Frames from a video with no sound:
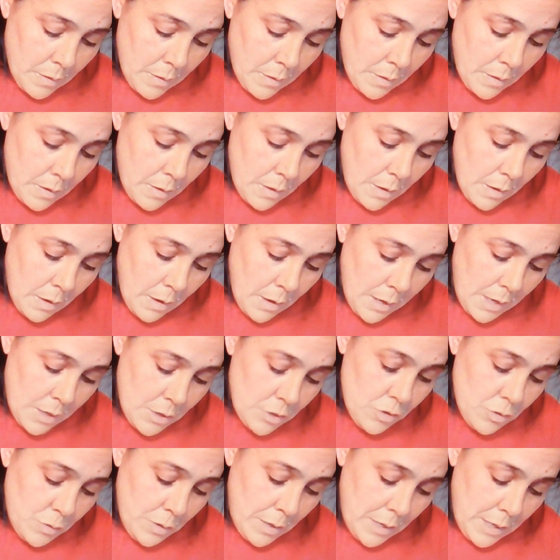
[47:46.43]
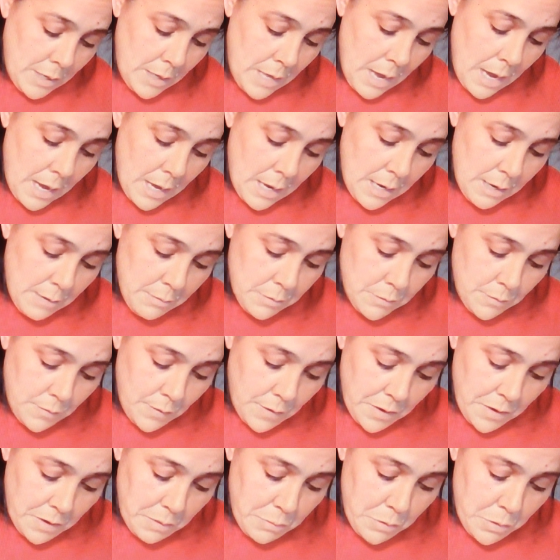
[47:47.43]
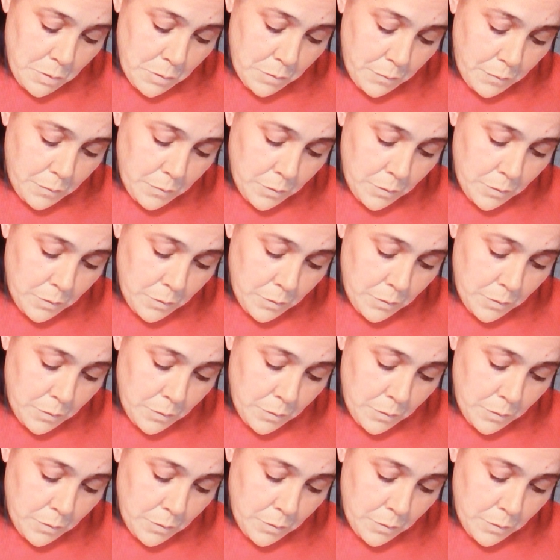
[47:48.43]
I enjoyed that. It was very beautiful.